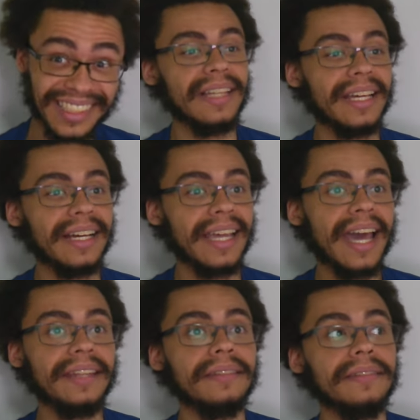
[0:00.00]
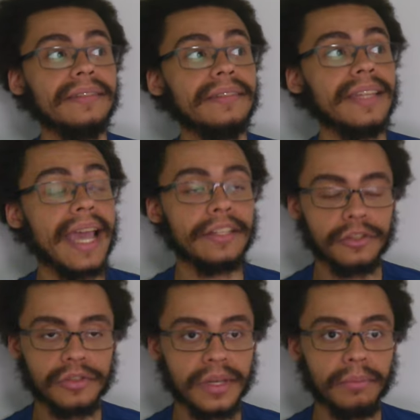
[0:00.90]
Like, again, the
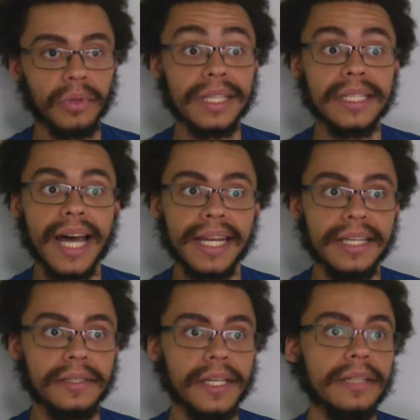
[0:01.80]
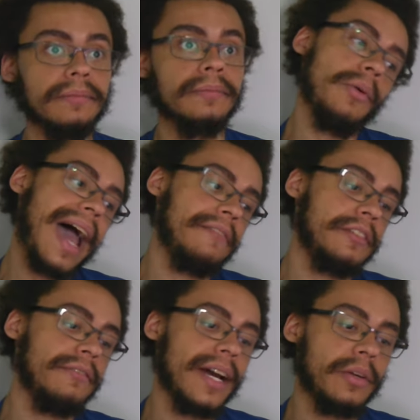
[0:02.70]
answer's simple. It's not easy. You have
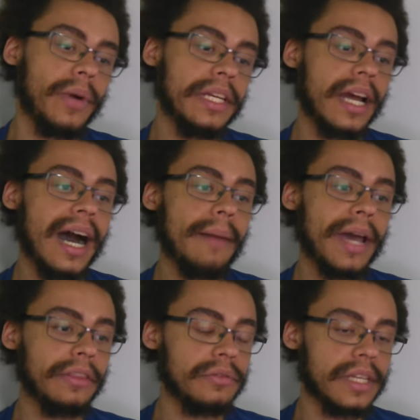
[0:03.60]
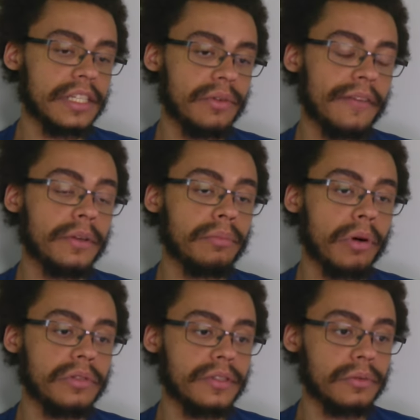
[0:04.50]
to find a way to combat those things. You have to
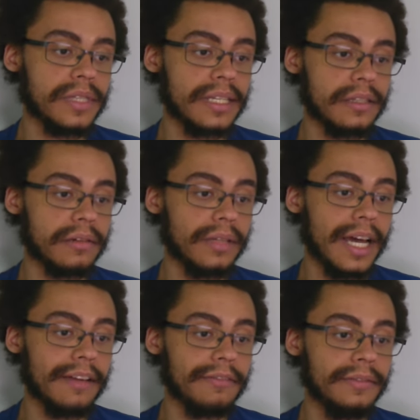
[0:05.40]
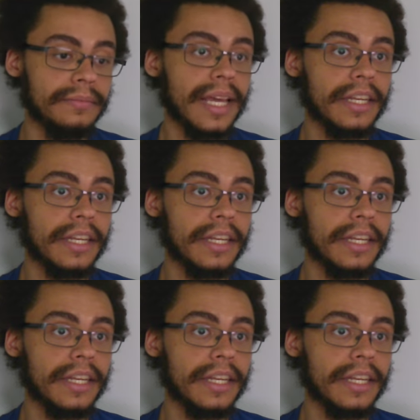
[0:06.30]
approach those things in your life.